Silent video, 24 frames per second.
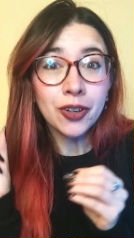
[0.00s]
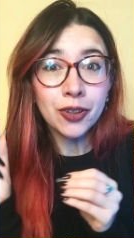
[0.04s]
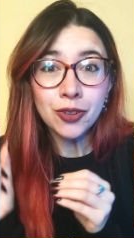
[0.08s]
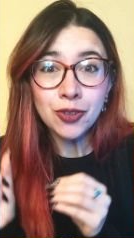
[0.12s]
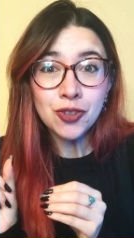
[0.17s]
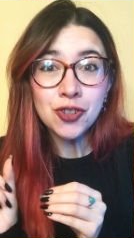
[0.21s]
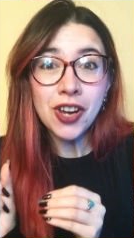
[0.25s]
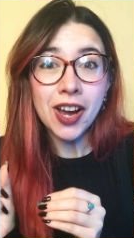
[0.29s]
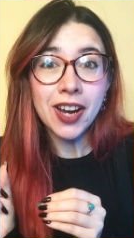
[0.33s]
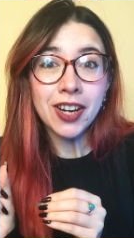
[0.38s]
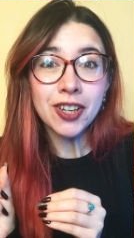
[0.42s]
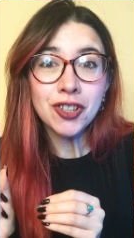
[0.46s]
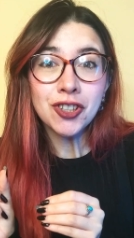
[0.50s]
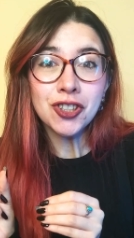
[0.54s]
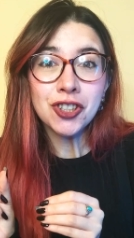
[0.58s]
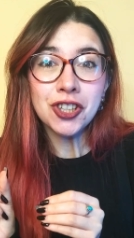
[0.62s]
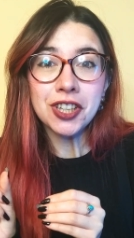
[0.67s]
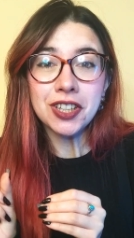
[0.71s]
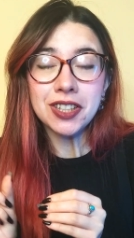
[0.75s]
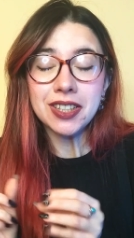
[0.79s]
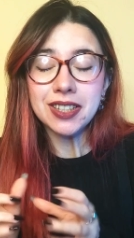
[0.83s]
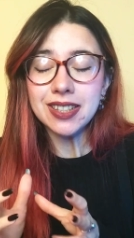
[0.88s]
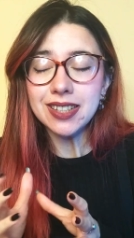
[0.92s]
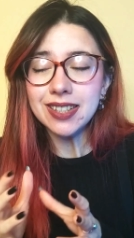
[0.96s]

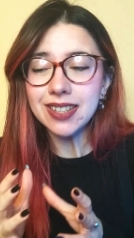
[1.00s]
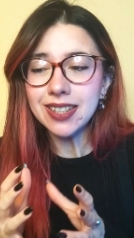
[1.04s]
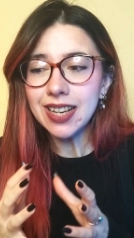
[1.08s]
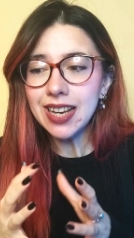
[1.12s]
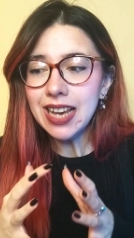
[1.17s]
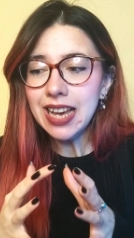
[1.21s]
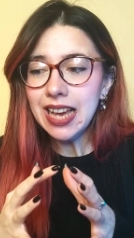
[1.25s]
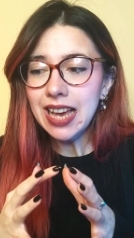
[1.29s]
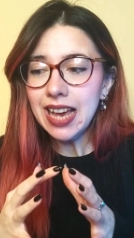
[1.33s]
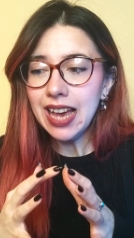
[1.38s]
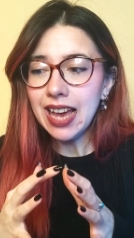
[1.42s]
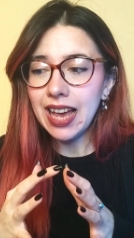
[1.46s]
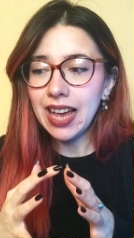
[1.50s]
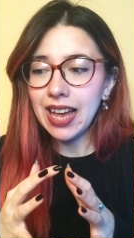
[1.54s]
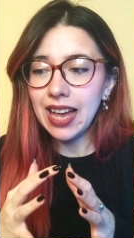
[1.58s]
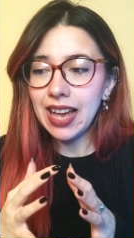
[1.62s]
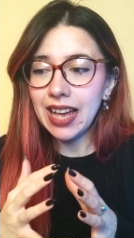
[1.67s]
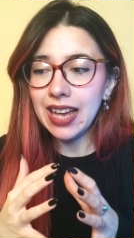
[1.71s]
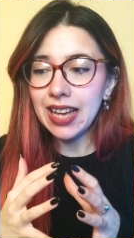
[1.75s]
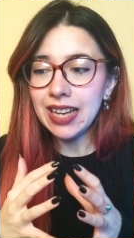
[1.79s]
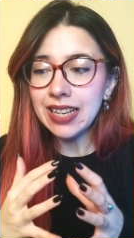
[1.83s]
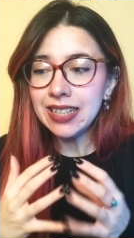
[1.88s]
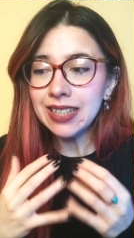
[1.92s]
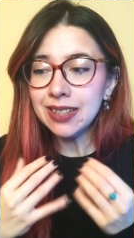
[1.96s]
conjunctions.
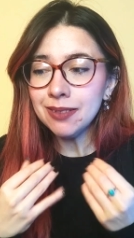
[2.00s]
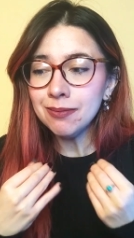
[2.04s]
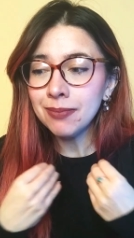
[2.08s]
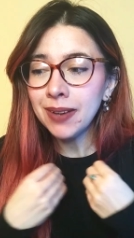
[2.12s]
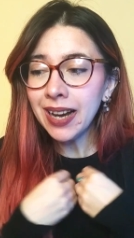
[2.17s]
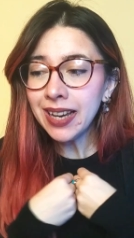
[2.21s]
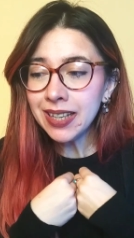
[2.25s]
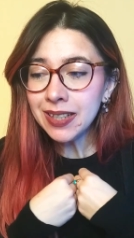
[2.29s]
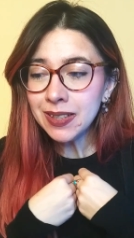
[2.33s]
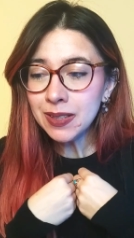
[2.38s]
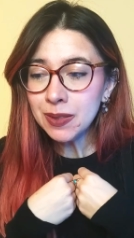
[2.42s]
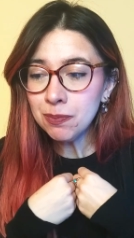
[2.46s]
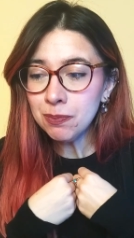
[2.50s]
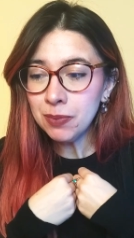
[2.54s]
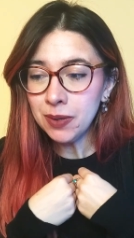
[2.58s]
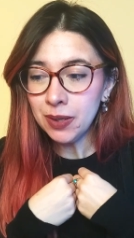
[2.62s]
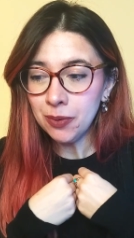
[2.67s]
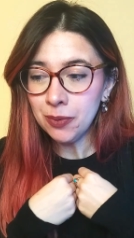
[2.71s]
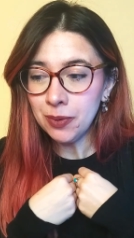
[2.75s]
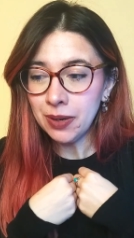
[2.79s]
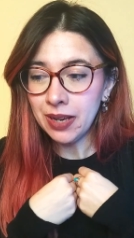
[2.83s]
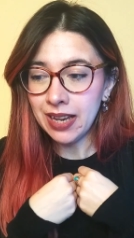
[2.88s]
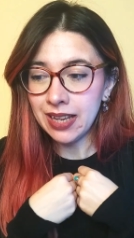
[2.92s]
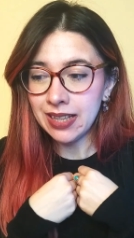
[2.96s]
And in my
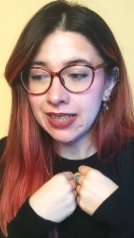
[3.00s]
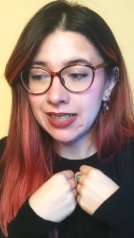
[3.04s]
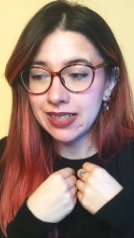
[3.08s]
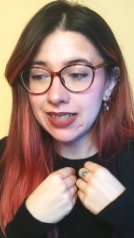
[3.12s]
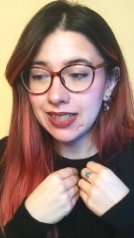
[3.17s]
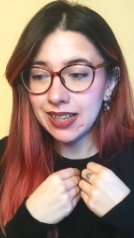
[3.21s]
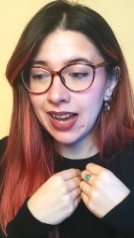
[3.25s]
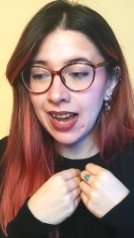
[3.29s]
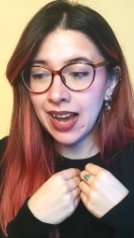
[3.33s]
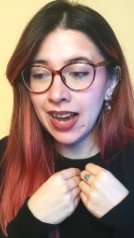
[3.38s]
experience,